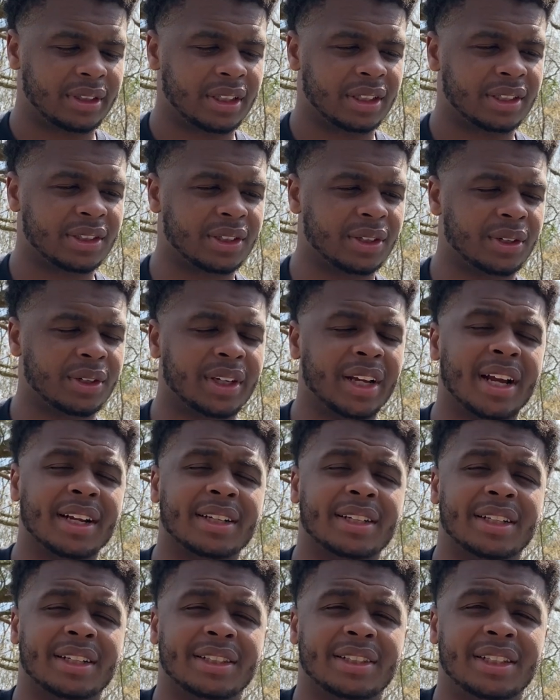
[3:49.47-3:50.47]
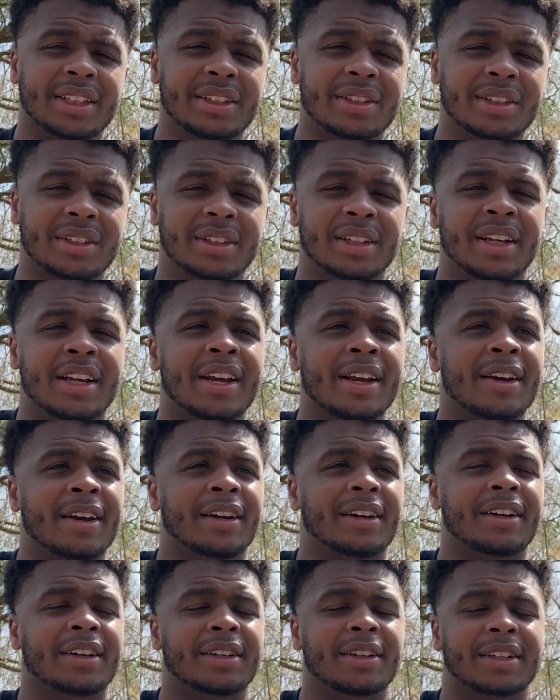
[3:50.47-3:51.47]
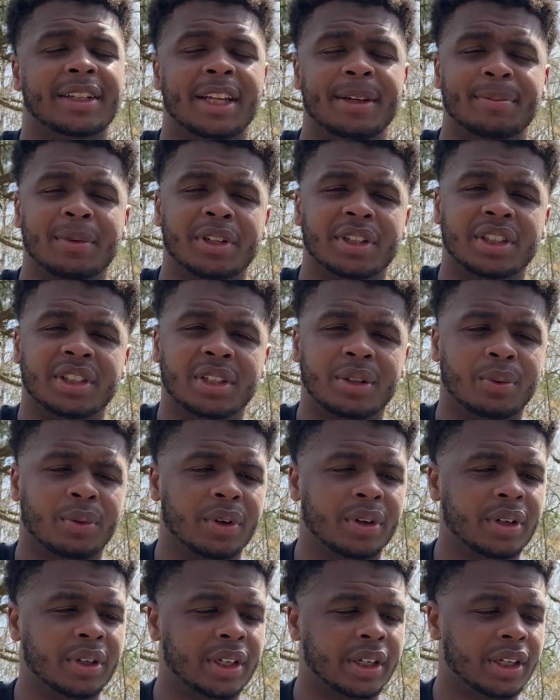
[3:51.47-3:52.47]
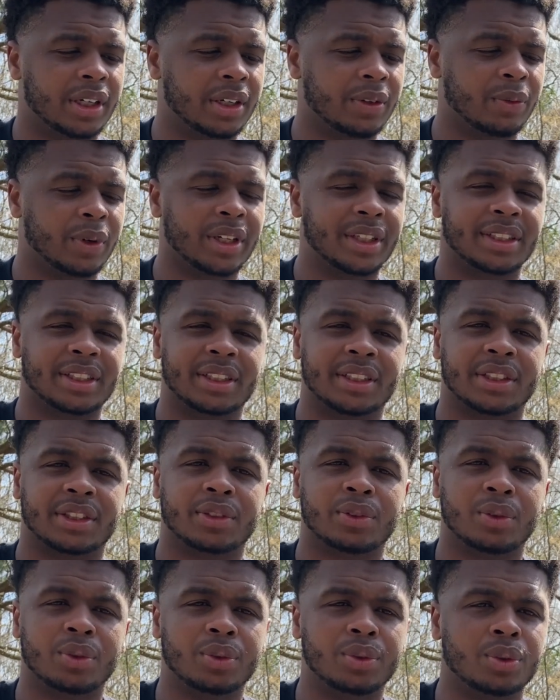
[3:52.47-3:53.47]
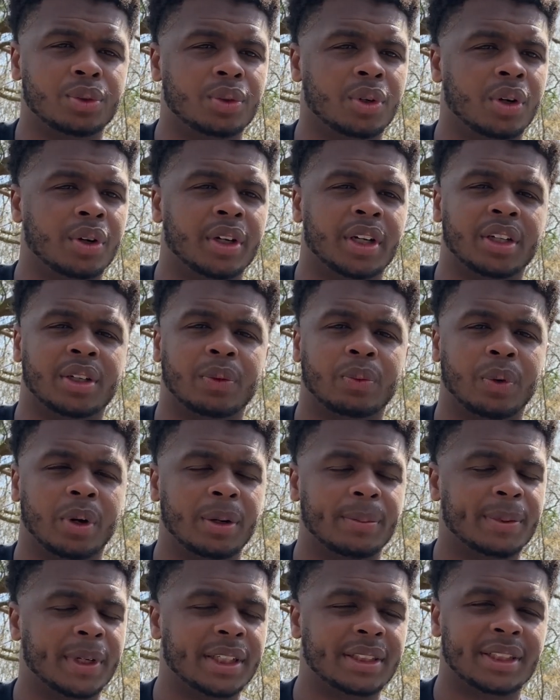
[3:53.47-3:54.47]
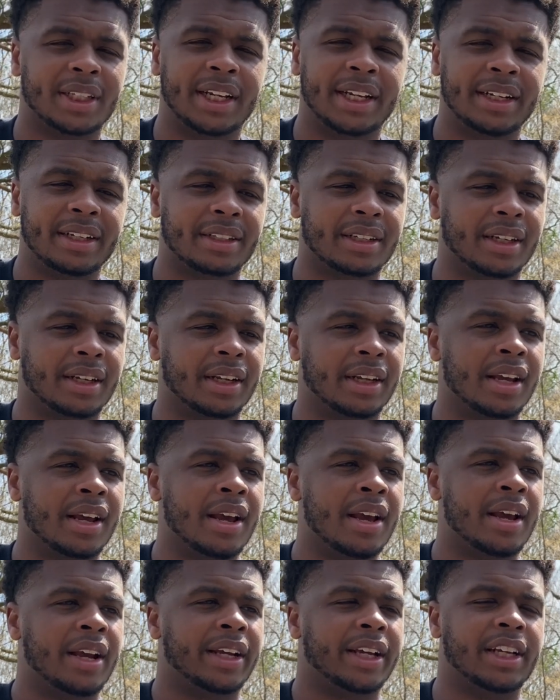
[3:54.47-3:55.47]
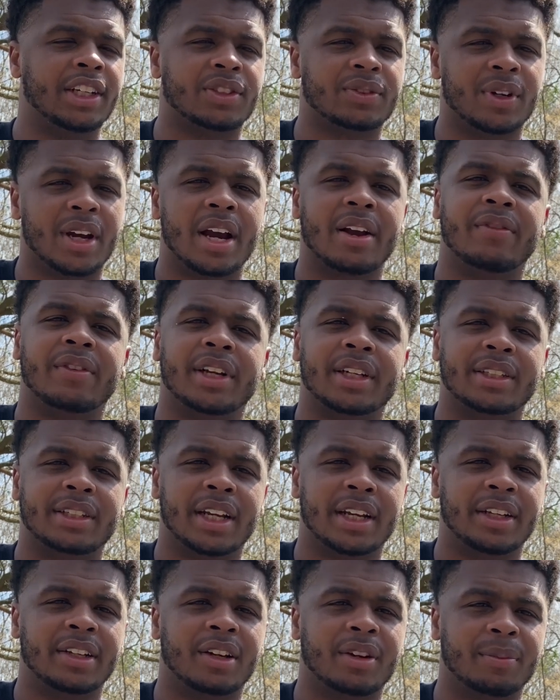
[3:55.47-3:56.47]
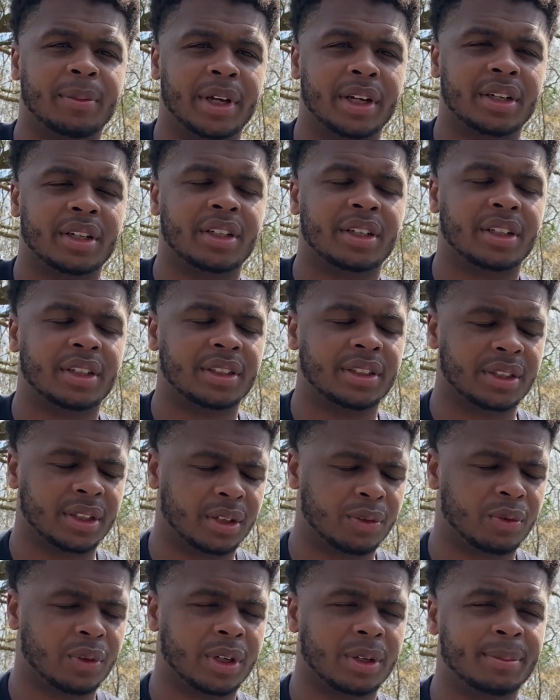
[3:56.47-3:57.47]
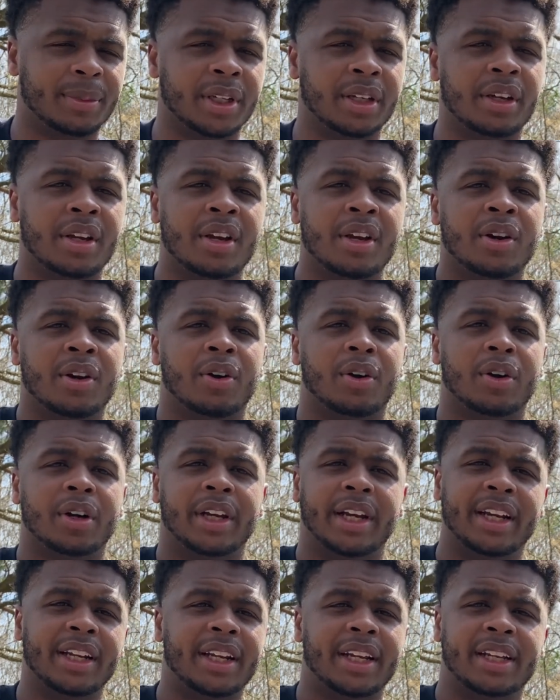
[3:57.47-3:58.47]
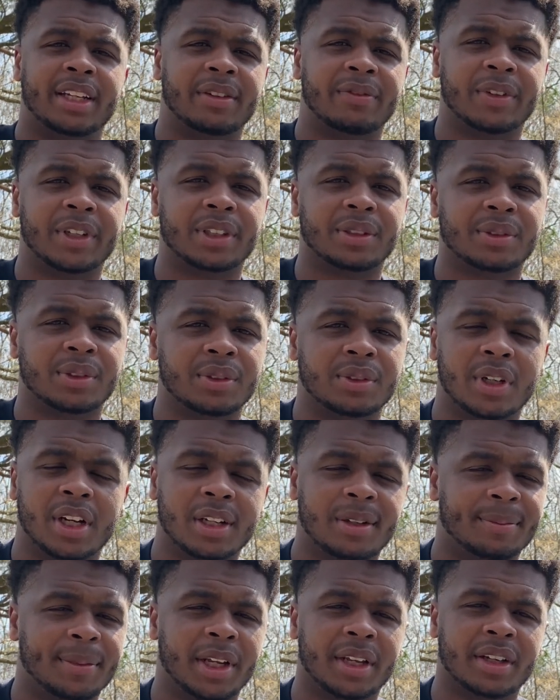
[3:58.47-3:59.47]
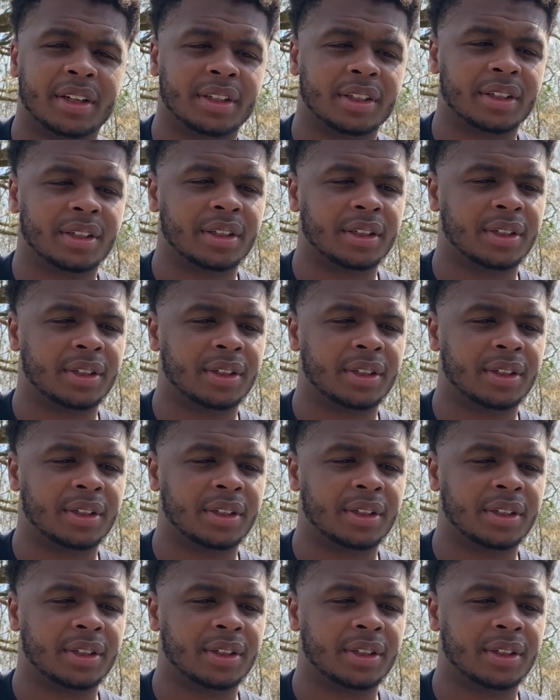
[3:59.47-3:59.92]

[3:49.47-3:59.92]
So y'all continue to uh, keep up the good work, um, whether it's in school or in a workplace or anything. Keep striving as that young man or uh, young woman or any individual. You don't have to be young.